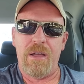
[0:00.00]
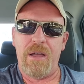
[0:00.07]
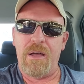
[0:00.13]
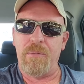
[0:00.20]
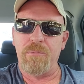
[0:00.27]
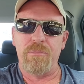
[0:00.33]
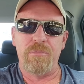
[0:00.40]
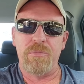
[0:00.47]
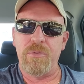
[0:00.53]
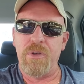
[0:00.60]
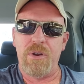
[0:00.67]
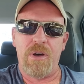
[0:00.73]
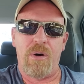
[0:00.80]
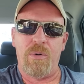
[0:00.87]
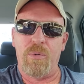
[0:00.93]
And,
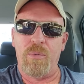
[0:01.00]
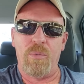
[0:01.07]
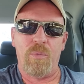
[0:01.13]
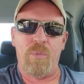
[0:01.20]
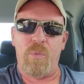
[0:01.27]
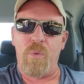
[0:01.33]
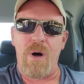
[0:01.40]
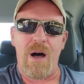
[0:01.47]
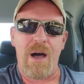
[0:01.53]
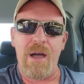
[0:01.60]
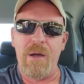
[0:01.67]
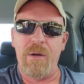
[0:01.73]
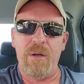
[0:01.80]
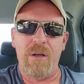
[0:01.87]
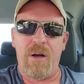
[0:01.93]
you know,
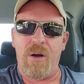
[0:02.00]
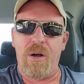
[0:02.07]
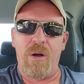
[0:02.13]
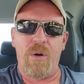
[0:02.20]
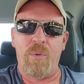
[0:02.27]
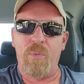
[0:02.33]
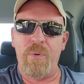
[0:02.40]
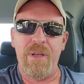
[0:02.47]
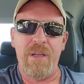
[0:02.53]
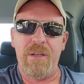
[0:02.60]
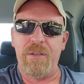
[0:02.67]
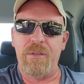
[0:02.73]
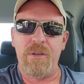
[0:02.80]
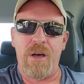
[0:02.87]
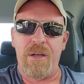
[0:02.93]
why are
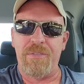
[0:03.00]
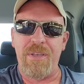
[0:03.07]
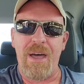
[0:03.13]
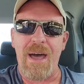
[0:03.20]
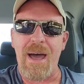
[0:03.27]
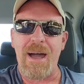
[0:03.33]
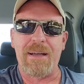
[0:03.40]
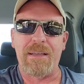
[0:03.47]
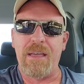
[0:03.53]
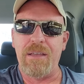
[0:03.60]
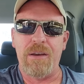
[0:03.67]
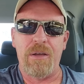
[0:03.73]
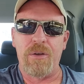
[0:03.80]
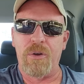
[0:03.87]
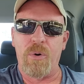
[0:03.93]
we
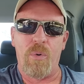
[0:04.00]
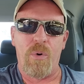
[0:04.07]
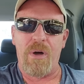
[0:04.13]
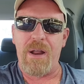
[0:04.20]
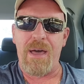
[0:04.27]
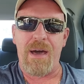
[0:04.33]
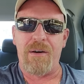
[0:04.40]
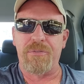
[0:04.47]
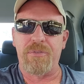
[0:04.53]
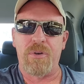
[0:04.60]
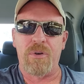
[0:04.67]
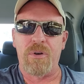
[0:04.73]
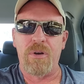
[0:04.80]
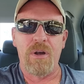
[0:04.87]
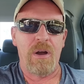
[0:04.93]
attacking and going
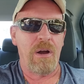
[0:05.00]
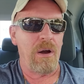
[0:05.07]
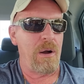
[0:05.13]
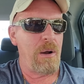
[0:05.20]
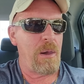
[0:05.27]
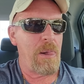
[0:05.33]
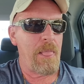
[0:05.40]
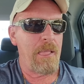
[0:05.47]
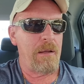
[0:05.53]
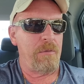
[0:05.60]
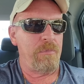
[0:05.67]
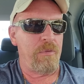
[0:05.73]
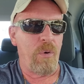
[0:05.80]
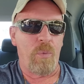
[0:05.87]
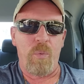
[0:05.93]
after
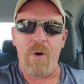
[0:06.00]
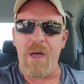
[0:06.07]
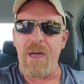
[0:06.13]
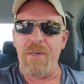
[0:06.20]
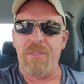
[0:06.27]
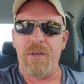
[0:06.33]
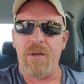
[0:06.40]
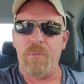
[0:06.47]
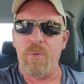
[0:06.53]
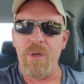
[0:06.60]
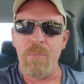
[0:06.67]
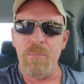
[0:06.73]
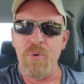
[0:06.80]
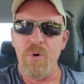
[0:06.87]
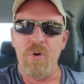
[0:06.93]
the way that
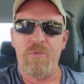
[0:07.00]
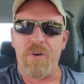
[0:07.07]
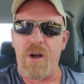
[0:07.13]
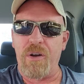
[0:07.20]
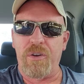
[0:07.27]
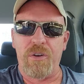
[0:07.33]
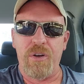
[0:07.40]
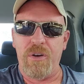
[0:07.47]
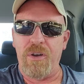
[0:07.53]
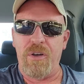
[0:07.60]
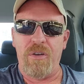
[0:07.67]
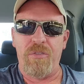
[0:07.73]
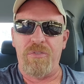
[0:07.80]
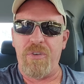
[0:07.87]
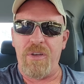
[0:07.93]
we move our
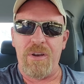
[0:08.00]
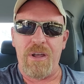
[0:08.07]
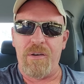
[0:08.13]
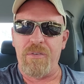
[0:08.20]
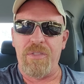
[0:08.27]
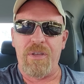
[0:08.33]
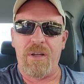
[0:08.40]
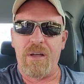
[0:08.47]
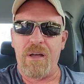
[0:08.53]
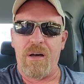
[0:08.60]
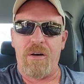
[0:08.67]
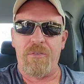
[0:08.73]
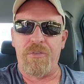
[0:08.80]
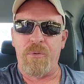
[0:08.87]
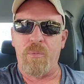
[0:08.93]
goods and everything
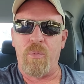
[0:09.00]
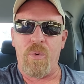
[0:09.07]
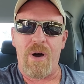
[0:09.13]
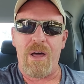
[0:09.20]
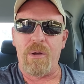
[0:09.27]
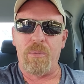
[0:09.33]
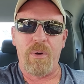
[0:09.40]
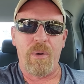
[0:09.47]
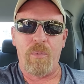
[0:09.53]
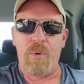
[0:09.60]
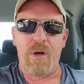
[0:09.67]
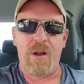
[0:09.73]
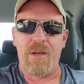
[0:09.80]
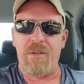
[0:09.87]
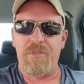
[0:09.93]
else? And why do we
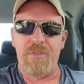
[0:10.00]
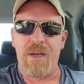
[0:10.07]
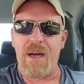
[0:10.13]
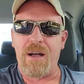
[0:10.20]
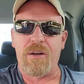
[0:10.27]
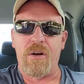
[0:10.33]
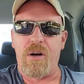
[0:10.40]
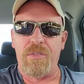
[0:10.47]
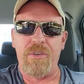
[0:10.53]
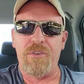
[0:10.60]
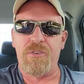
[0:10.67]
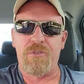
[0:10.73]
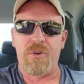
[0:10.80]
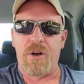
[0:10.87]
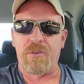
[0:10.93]
want to attack all
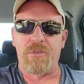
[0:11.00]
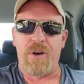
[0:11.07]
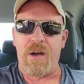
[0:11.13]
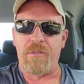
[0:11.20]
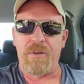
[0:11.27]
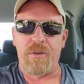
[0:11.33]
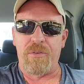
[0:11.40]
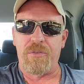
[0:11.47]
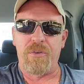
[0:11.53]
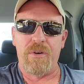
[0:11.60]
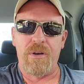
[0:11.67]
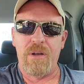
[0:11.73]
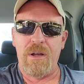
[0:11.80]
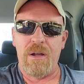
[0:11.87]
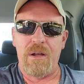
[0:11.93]
these truck drivers?
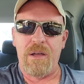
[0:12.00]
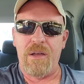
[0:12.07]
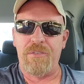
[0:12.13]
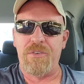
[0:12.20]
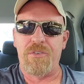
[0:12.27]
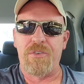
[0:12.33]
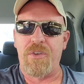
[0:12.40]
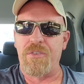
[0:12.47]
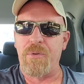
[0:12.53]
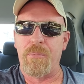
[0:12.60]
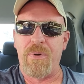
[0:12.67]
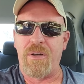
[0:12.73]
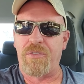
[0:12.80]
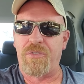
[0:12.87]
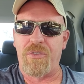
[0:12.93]
It just
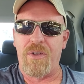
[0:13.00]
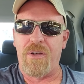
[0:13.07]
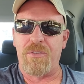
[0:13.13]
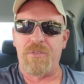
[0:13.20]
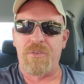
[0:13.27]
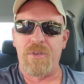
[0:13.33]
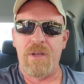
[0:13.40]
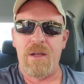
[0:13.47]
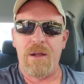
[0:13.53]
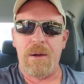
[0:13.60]
doesn't make sense.